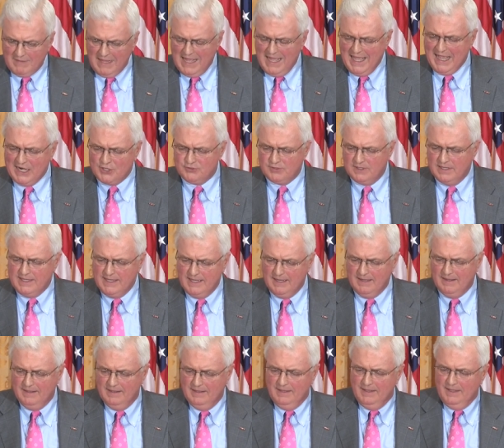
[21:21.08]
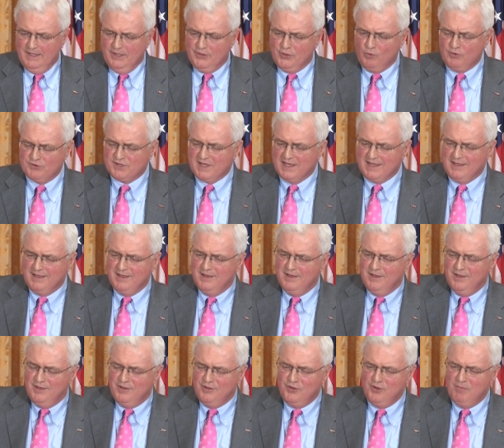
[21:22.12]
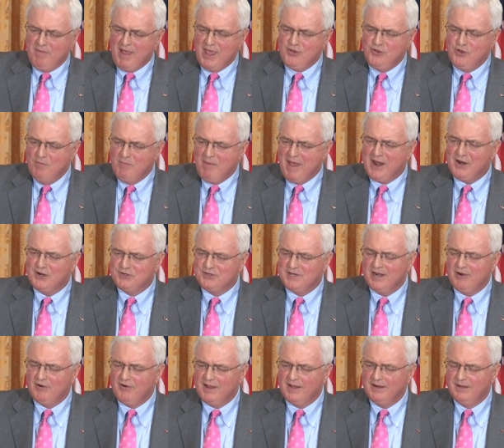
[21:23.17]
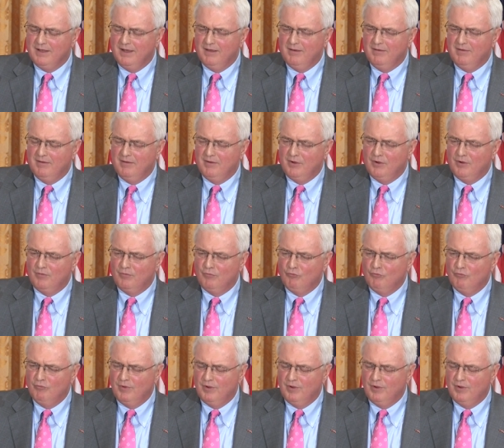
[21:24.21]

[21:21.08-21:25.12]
I actually, uh, there was a humanitarian uh, uh,